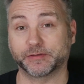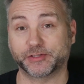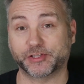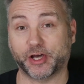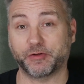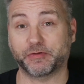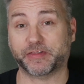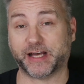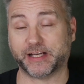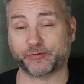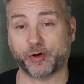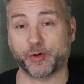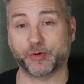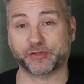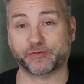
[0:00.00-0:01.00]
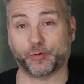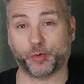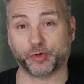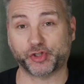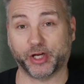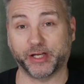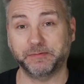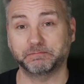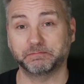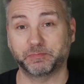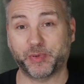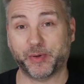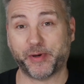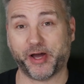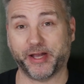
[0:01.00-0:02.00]
So thanks very much for watching.
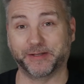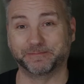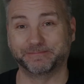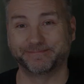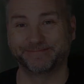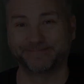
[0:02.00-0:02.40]
Bye-bye.